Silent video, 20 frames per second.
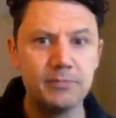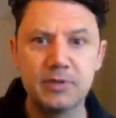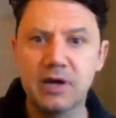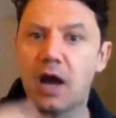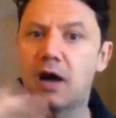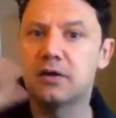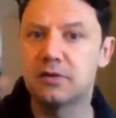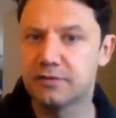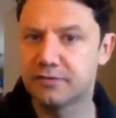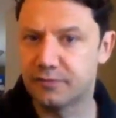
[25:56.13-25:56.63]

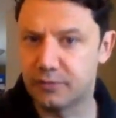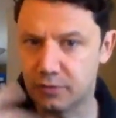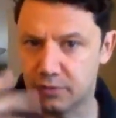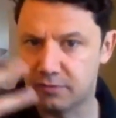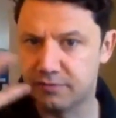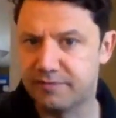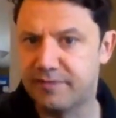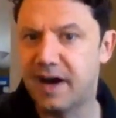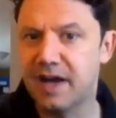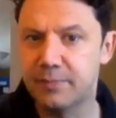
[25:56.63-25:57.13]

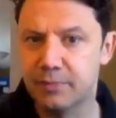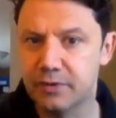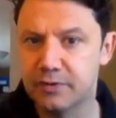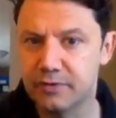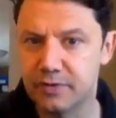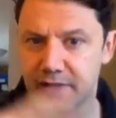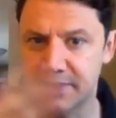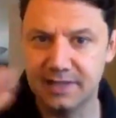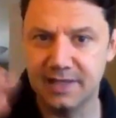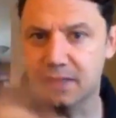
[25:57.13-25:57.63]
colorful,
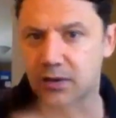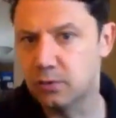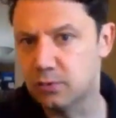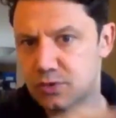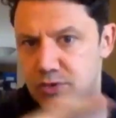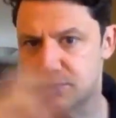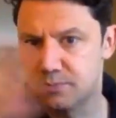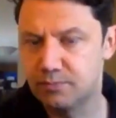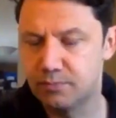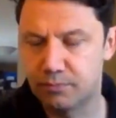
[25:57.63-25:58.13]
vibrant, like
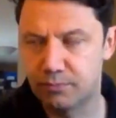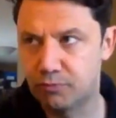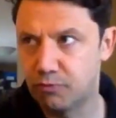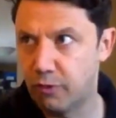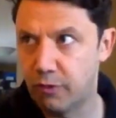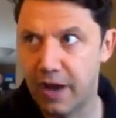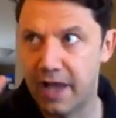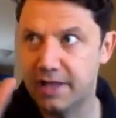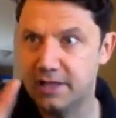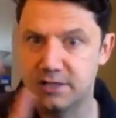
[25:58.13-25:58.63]
yellows and
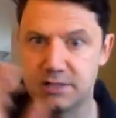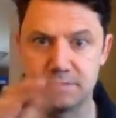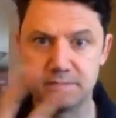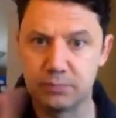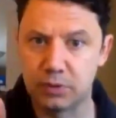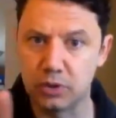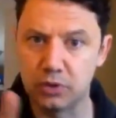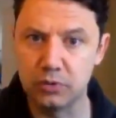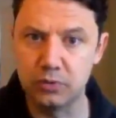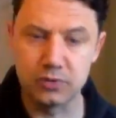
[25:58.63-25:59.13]
reds and
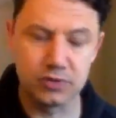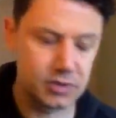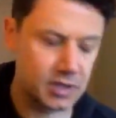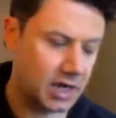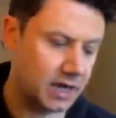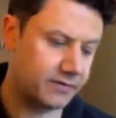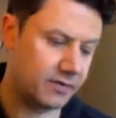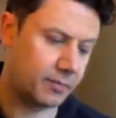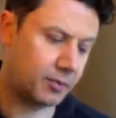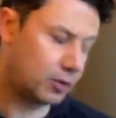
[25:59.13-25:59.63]
blues
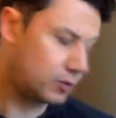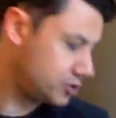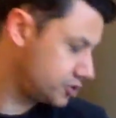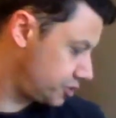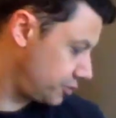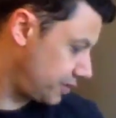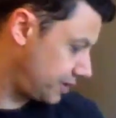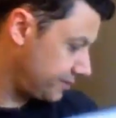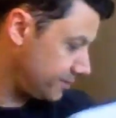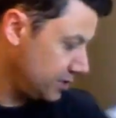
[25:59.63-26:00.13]
kind of approach
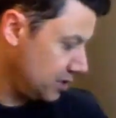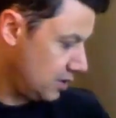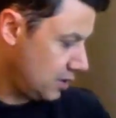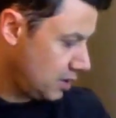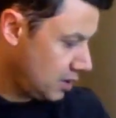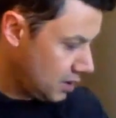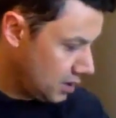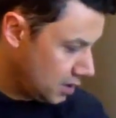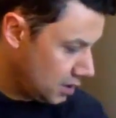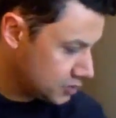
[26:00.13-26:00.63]
to it.
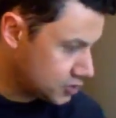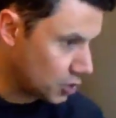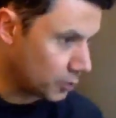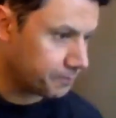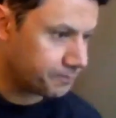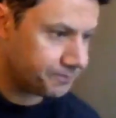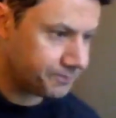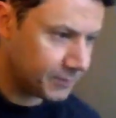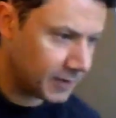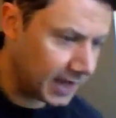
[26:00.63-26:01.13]

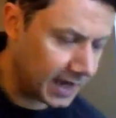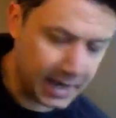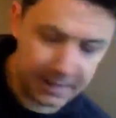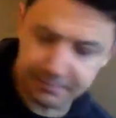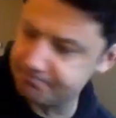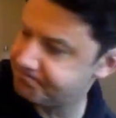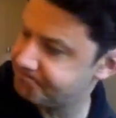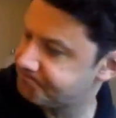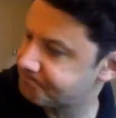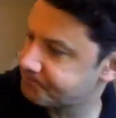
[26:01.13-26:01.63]
So
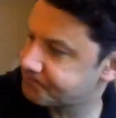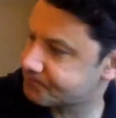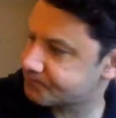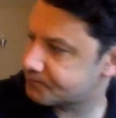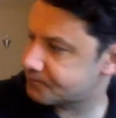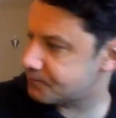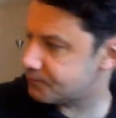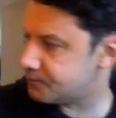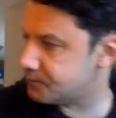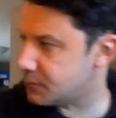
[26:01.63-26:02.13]

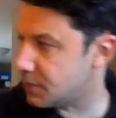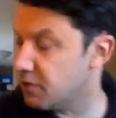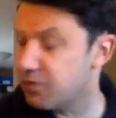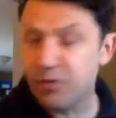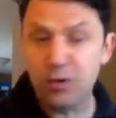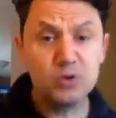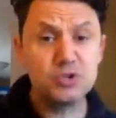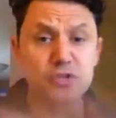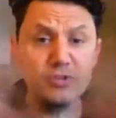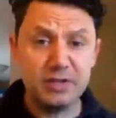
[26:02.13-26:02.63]
those